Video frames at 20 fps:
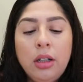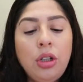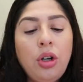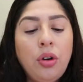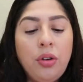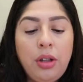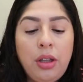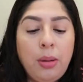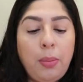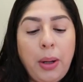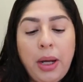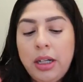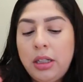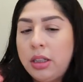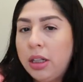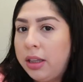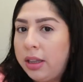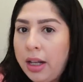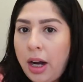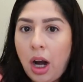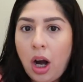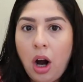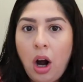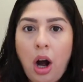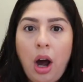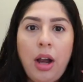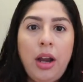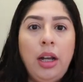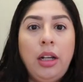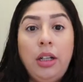go to the page that they're
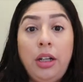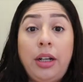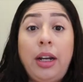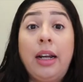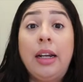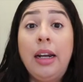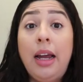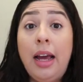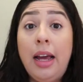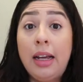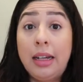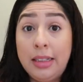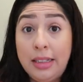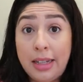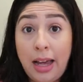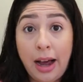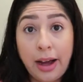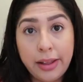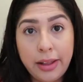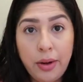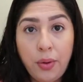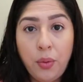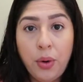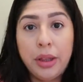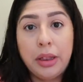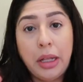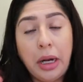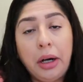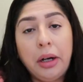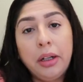on and look at exactly
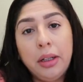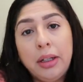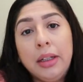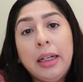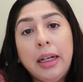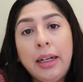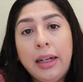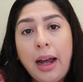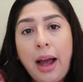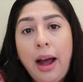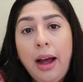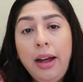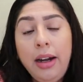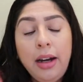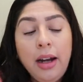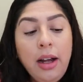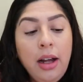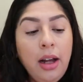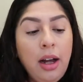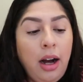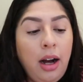what they're looking at